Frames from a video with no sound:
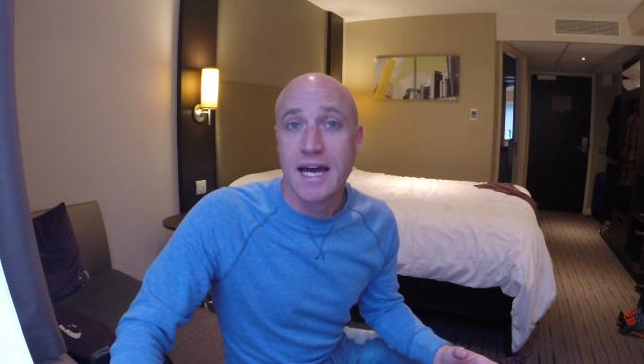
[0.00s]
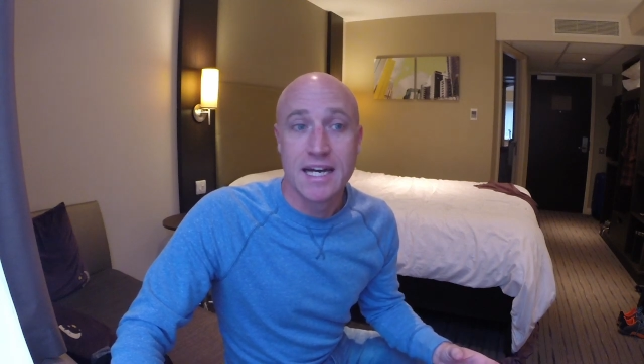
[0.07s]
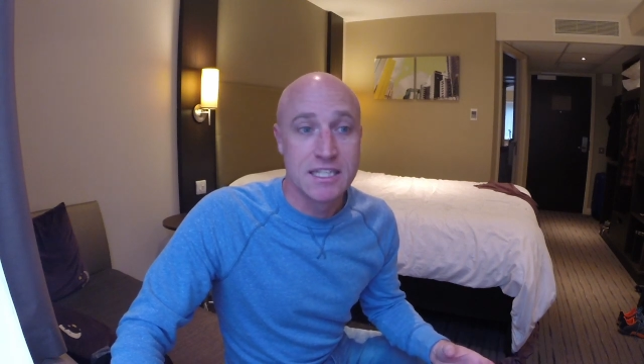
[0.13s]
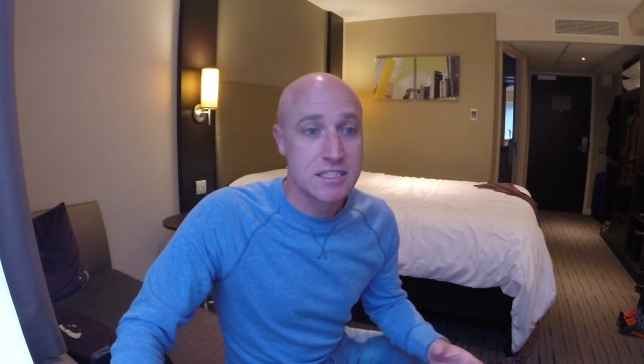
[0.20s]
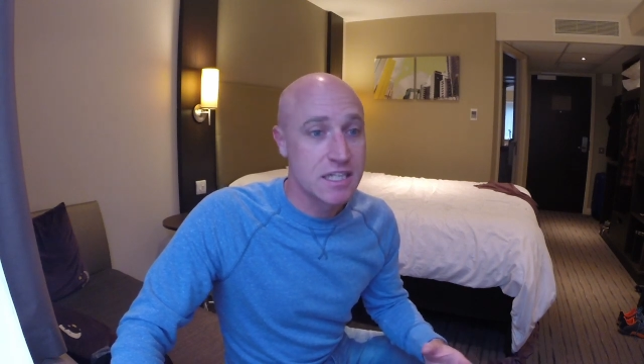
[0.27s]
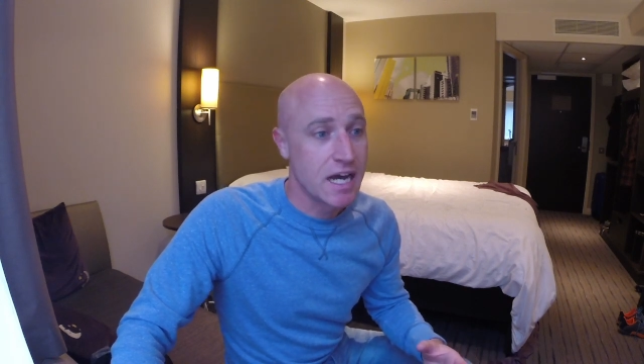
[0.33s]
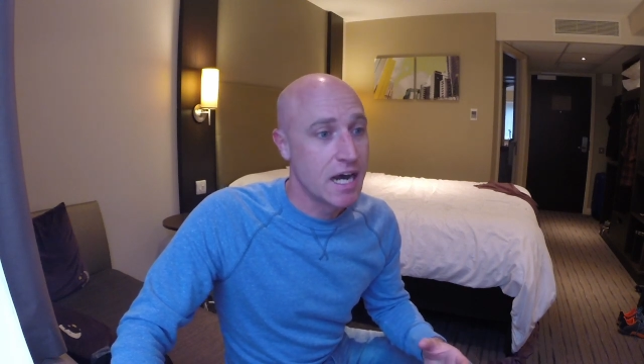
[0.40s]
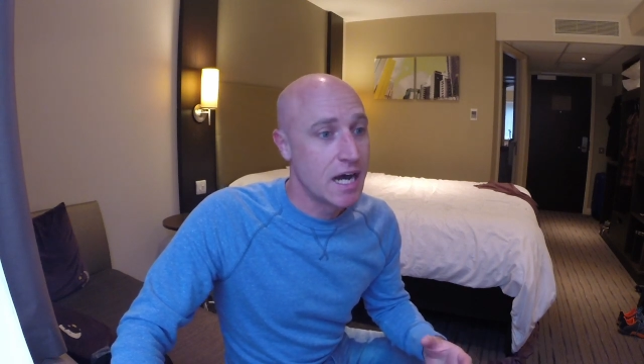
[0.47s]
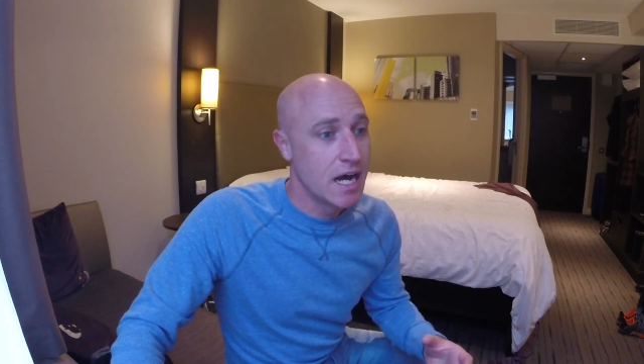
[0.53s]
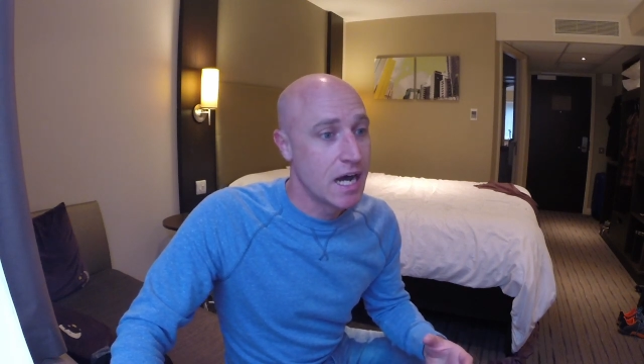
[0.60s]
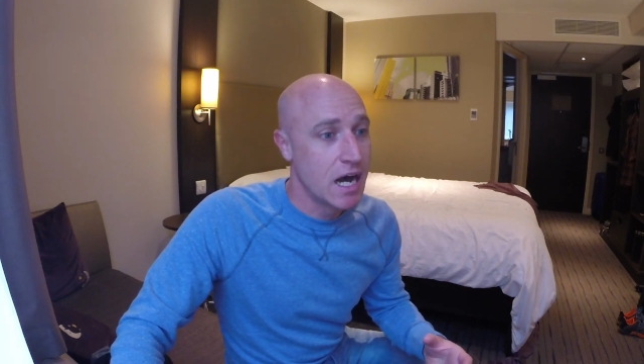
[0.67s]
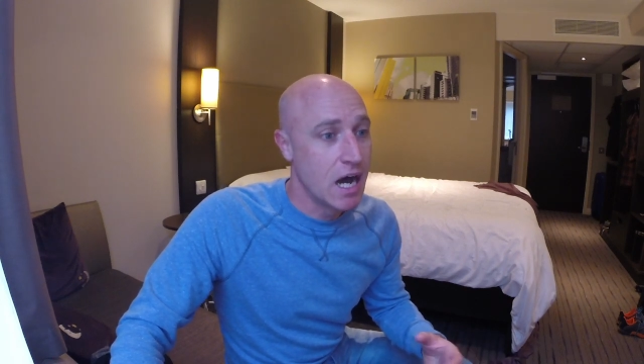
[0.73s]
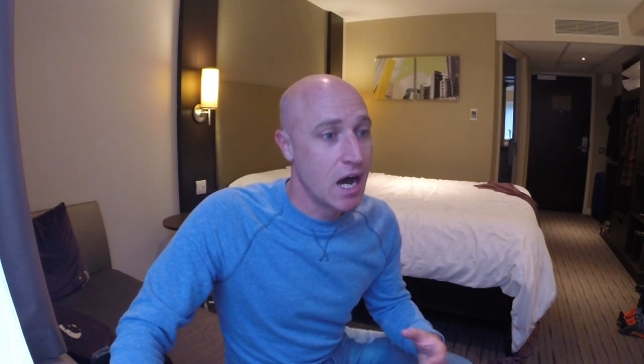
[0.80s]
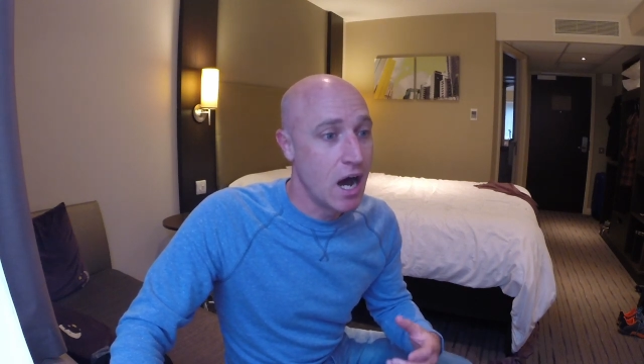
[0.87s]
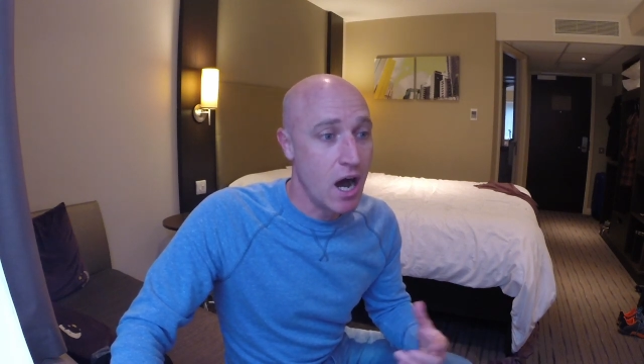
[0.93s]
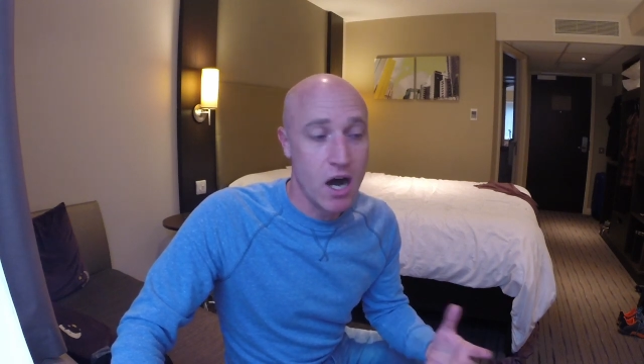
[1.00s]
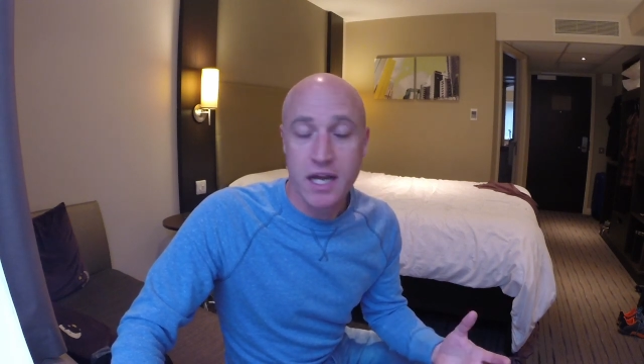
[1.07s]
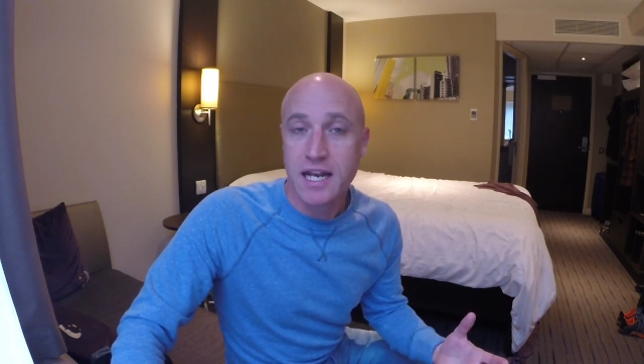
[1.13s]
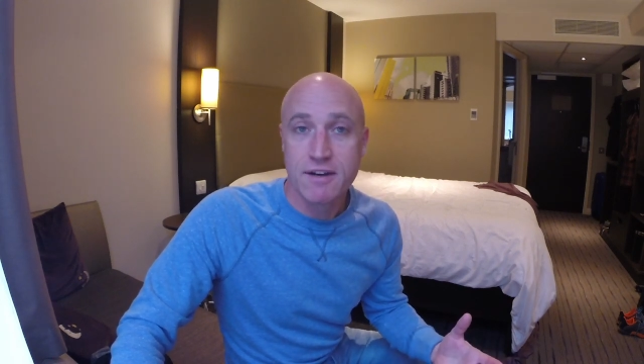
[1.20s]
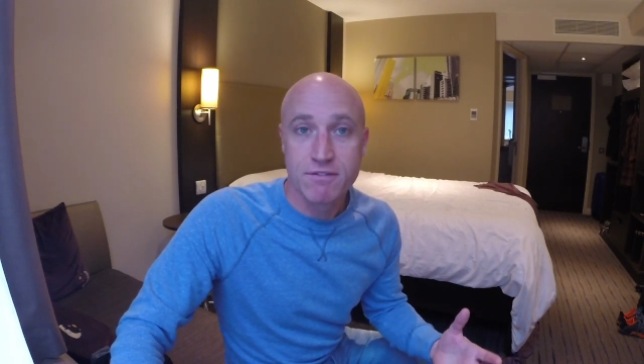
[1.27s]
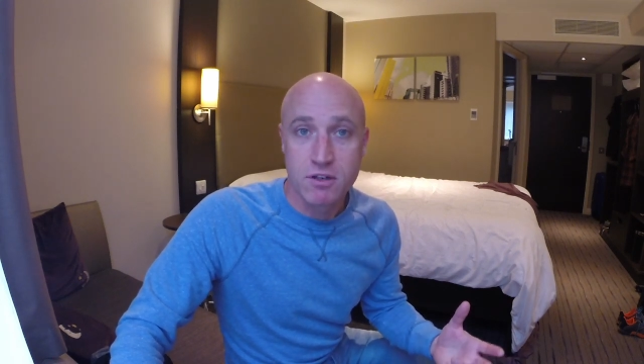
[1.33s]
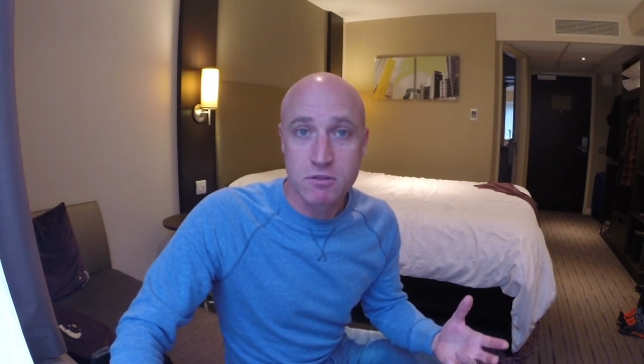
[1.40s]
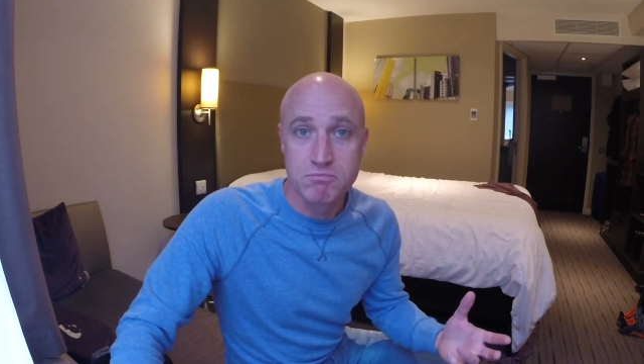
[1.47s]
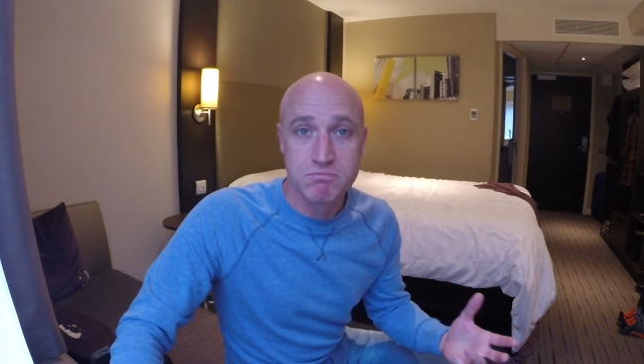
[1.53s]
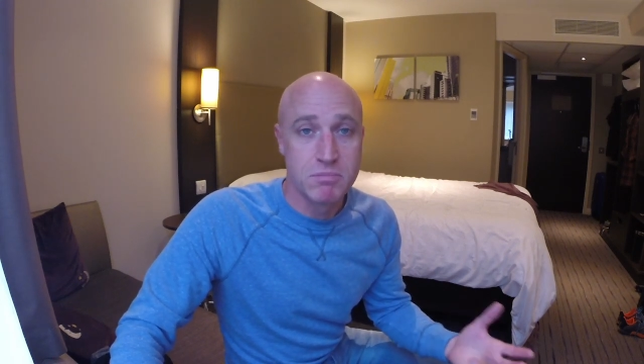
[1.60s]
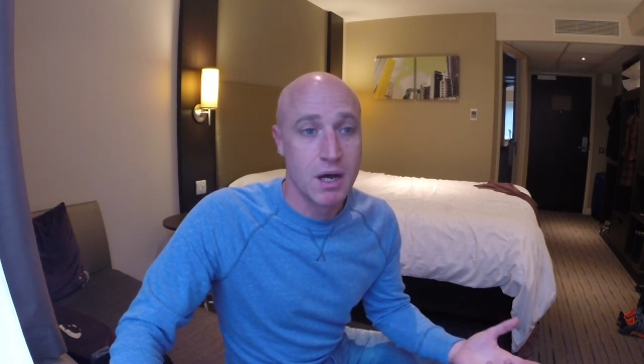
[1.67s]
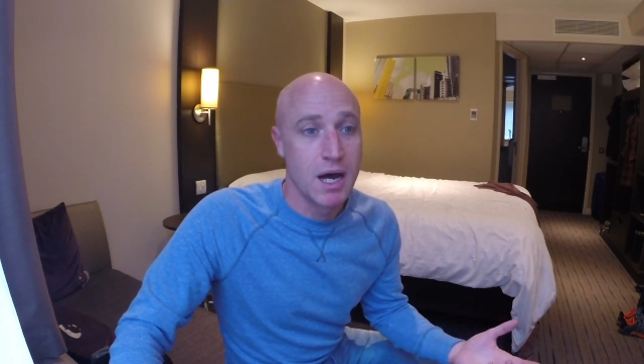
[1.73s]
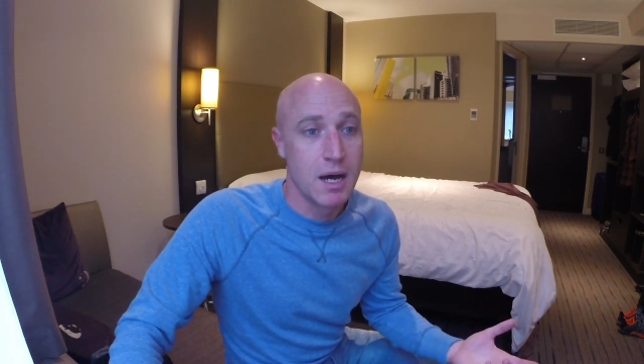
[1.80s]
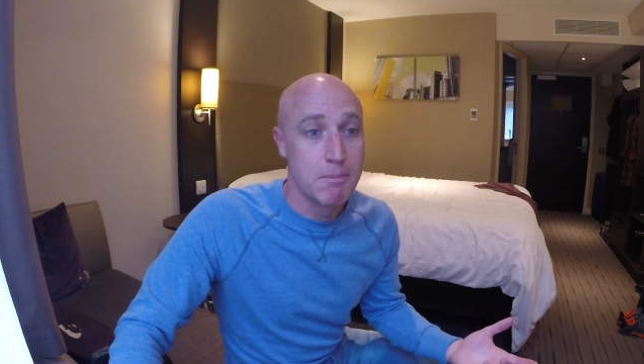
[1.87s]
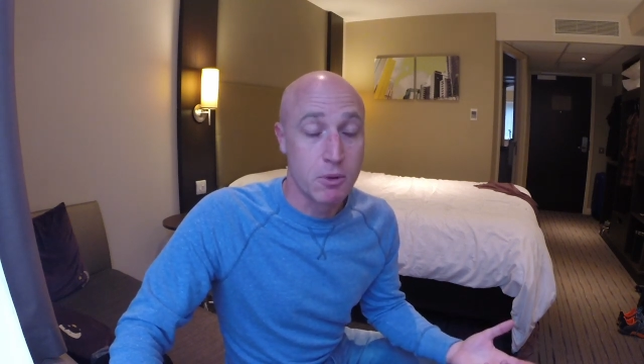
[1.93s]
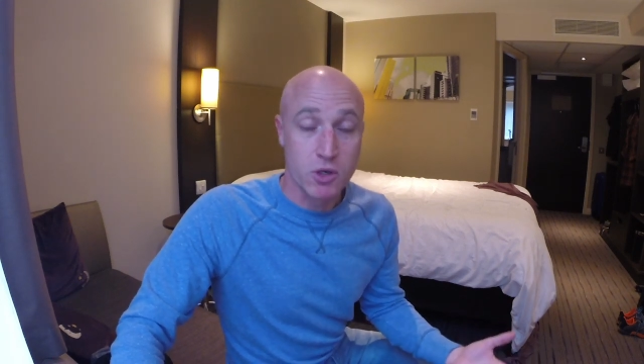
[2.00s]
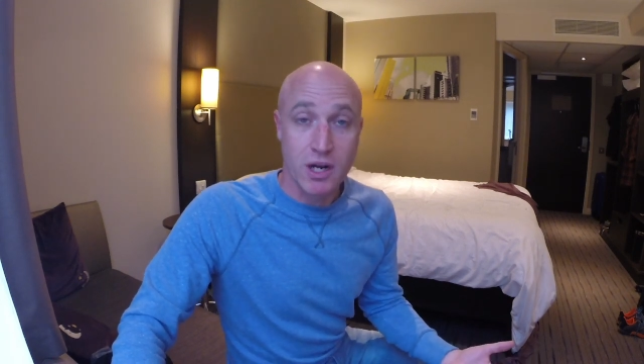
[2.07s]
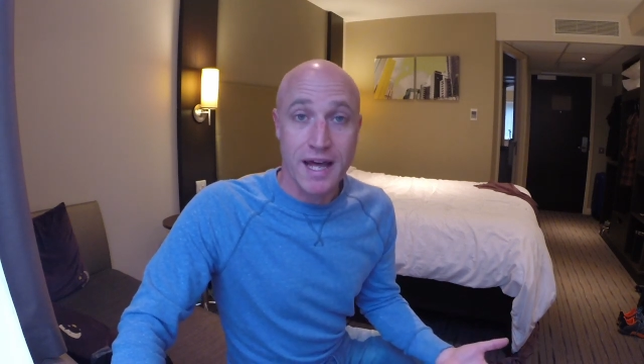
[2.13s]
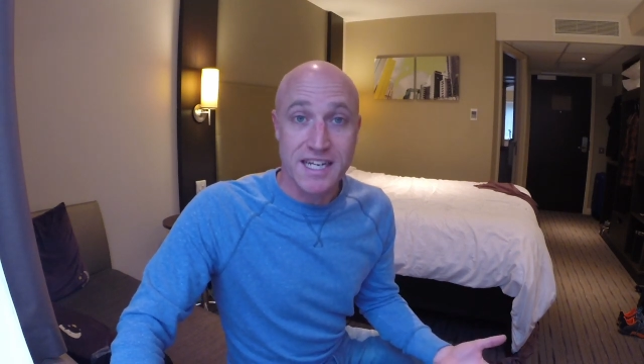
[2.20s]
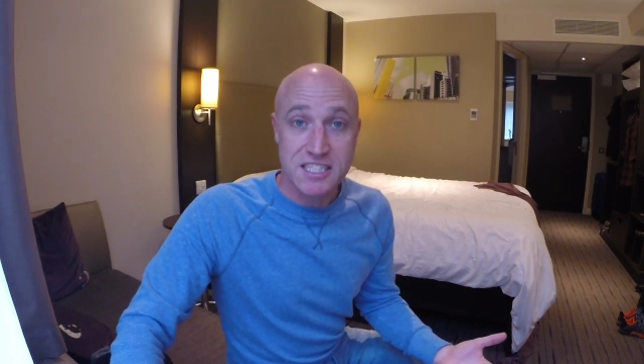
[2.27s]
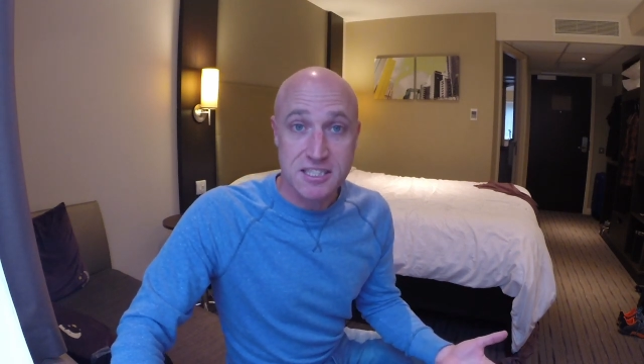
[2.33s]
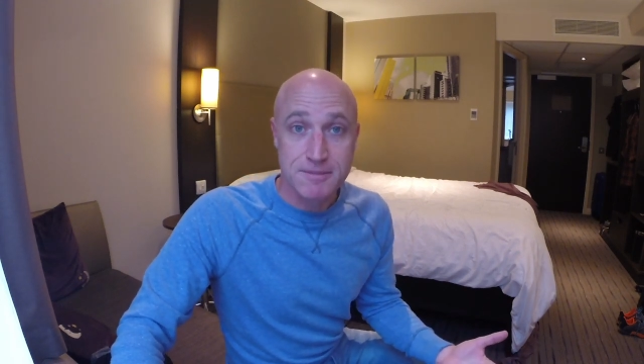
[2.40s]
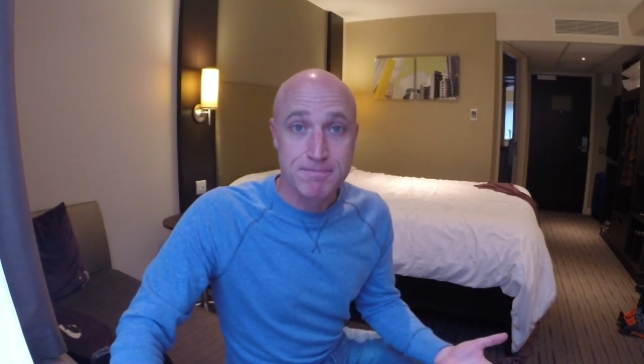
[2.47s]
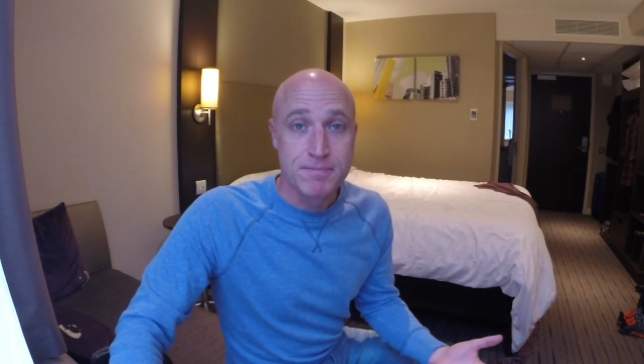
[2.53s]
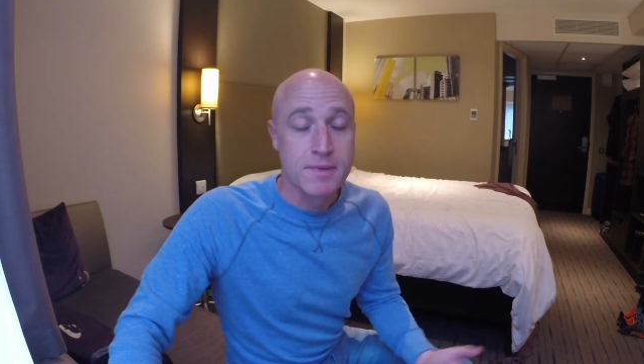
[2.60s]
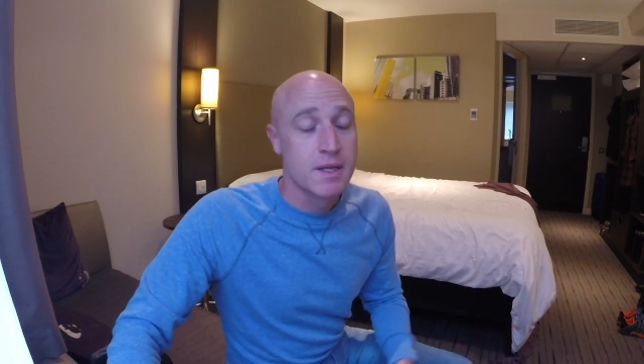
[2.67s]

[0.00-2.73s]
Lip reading: as a high-level Model S.